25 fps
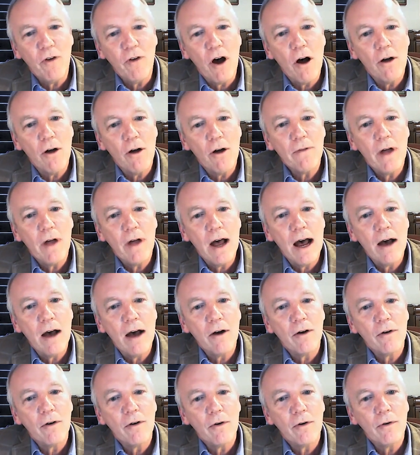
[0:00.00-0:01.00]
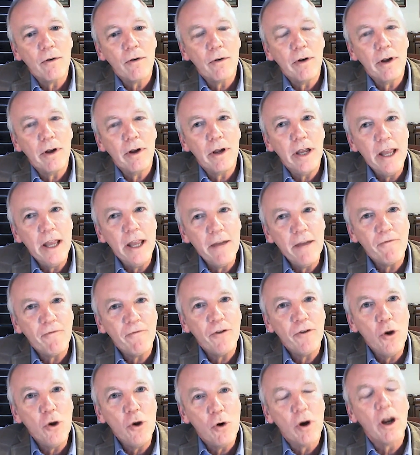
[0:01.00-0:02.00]
all, if
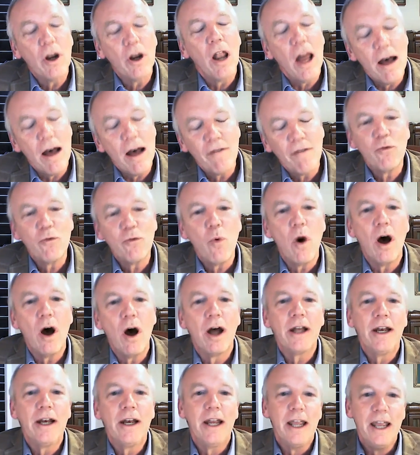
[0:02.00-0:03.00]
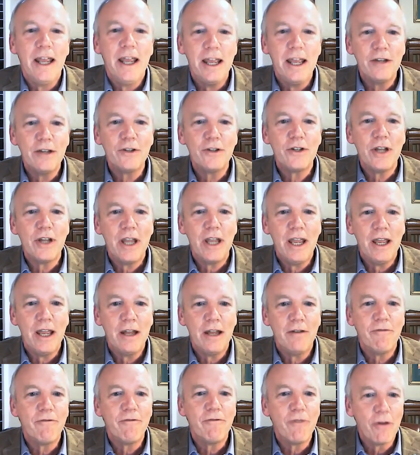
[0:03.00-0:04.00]
your loved one is
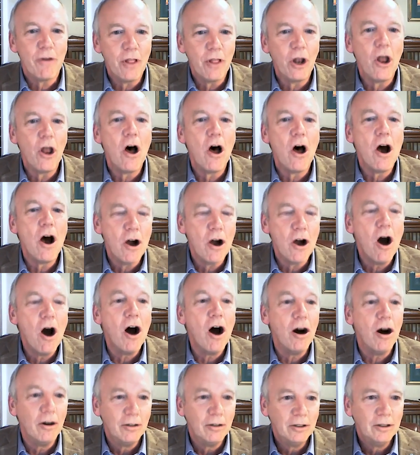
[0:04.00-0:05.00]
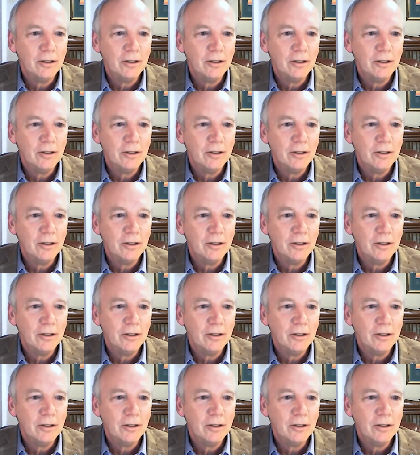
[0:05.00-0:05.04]
in for the long haul,